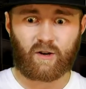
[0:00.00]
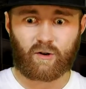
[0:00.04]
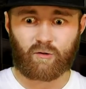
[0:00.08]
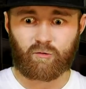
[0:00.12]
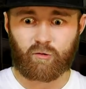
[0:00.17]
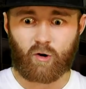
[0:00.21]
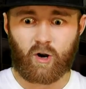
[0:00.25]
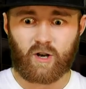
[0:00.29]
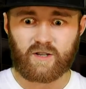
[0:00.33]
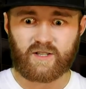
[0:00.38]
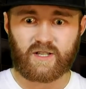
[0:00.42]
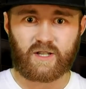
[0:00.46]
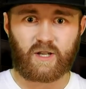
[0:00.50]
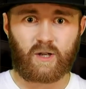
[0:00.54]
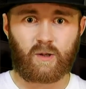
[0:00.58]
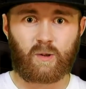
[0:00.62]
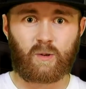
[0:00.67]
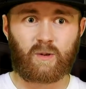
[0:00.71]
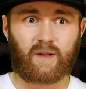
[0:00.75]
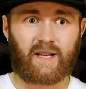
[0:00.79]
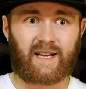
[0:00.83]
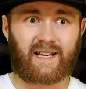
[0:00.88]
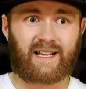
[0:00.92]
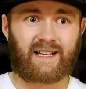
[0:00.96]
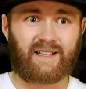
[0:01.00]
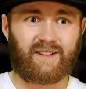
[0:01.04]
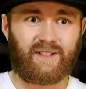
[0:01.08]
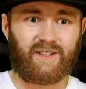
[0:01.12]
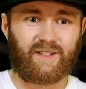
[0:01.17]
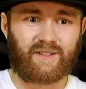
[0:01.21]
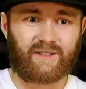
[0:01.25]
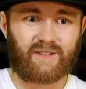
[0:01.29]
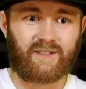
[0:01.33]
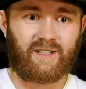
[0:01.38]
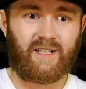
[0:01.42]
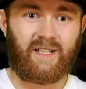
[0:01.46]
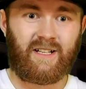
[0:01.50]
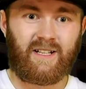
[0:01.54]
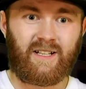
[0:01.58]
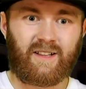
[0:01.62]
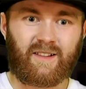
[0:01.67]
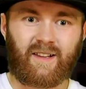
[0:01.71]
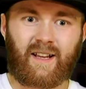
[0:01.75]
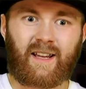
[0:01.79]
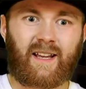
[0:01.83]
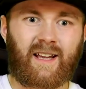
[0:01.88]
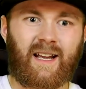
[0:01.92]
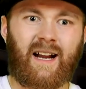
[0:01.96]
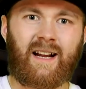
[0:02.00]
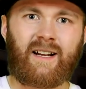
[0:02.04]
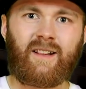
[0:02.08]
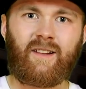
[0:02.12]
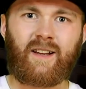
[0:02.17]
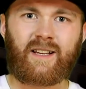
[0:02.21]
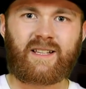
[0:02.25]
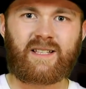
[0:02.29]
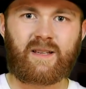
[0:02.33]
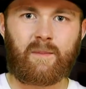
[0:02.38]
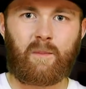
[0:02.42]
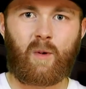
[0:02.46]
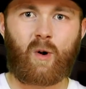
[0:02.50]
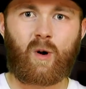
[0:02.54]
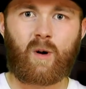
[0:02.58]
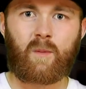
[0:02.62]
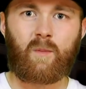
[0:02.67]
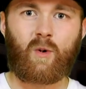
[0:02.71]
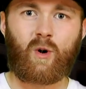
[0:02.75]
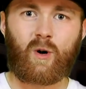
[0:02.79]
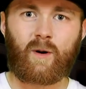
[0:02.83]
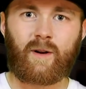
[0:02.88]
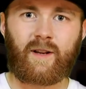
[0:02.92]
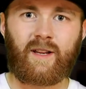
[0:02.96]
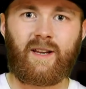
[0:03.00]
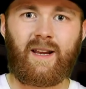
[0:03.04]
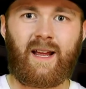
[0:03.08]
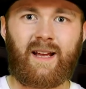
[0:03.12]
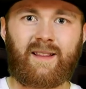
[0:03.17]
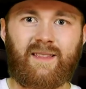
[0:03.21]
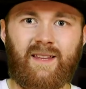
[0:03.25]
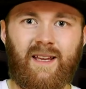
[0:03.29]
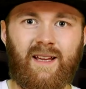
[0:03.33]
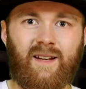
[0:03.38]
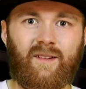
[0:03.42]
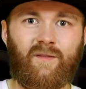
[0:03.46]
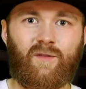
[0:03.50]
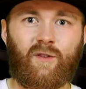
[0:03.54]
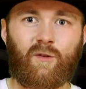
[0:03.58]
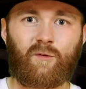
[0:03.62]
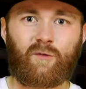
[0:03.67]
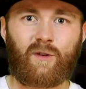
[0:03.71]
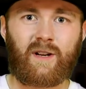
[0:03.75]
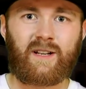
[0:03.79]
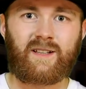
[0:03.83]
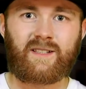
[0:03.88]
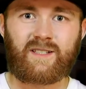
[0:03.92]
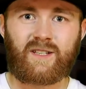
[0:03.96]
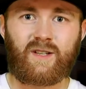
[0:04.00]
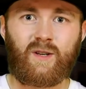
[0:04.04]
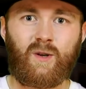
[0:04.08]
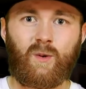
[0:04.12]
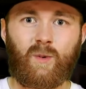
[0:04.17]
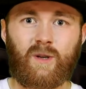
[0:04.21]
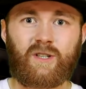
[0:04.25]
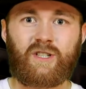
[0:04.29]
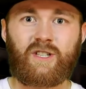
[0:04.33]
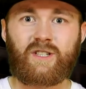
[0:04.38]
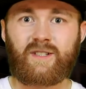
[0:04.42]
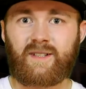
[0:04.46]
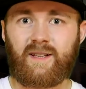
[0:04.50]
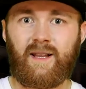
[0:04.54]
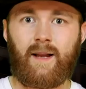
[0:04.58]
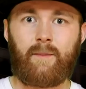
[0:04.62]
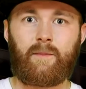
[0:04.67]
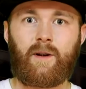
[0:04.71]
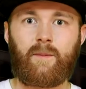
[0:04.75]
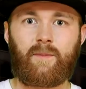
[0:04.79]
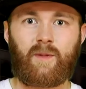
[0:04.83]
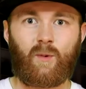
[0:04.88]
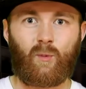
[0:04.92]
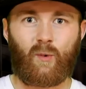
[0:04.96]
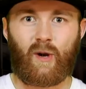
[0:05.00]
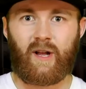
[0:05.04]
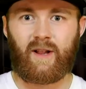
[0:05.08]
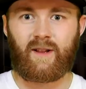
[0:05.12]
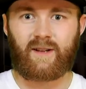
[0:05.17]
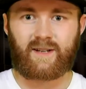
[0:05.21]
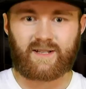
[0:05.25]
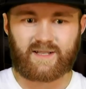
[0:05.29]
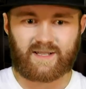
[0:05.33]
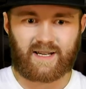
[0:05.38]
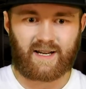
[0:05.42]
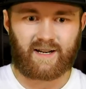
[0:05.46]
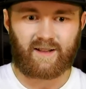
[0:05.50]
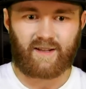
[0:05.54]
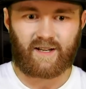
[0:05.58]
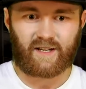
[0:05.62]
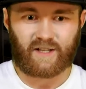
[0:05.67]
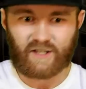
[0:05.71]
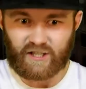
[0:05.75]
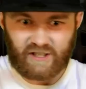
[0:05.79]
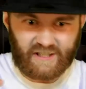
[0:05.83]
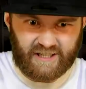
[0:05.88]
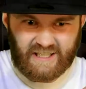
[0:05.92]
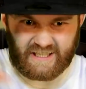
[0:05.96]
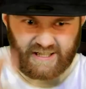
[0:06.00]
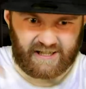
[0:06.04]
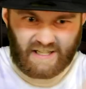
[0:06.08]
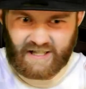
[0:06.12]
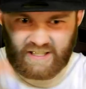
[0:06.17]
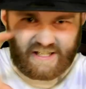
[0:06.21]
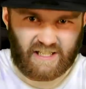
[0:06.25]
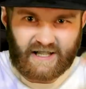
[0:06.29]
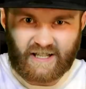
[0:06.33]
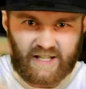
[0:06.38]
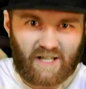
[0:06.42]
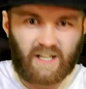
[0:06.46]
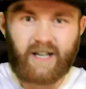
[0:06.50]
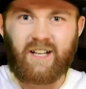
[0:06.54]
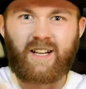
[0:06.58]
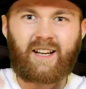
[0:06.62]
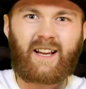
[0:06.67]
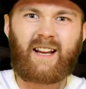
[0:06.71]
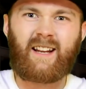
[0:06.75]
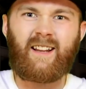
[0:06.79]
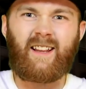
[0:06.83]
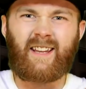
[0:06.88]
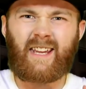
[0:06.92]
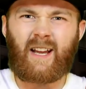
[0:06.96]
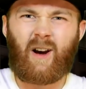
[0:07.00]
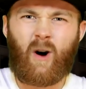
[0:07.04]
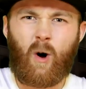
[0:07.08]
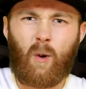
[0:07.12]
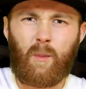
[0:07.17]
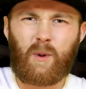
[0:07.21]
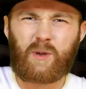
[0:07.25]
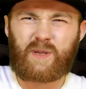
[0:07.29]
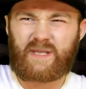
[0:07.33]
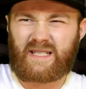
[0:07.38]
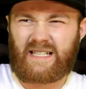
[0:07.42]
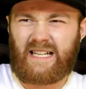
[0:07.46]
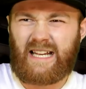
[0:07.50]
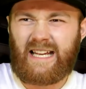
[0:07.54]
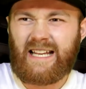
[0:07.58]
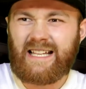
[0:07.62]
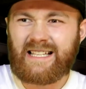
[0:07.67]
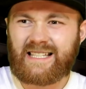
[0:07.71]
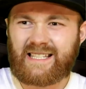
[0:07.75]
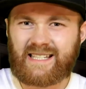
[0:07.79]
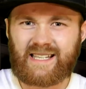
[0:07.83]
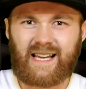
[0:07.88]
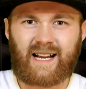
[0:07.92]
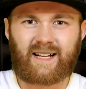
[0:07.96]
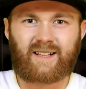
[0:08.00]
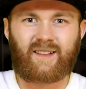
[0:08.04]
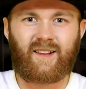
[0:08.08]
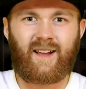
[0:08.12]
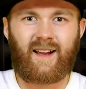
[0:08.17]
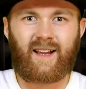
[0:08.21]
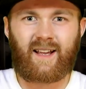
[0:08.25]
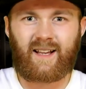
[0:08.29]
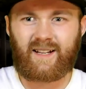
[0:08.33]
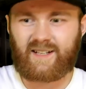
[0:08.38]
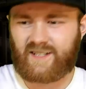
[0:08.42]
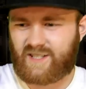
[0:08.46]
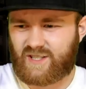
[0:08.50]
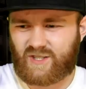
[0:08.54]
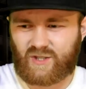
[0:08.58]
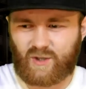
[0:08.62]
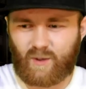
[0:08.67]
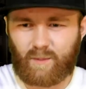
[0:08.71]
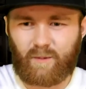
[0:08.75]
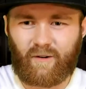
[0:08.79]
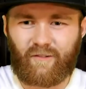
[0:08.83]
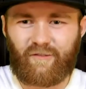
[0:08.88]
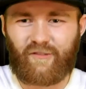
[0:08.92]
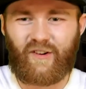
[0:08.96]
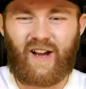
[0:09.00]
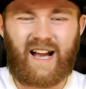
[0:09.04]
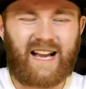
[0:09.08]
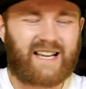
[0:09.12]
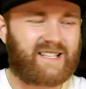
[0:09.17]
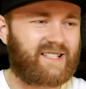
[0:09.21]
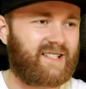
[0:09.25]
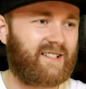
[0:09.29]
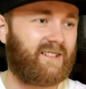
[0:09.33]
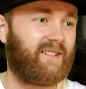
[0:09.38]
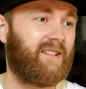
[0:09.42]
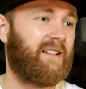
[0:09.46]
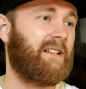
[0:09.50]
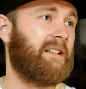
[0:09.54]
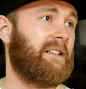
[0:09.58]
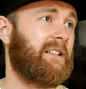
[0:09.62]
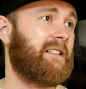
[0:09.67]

crawls at you like a little, like kind of like Samara Morgan at the end of The Ring 2 when she's climbing up the well and it's kind of like, kind of like almost insect-like and it's super fast and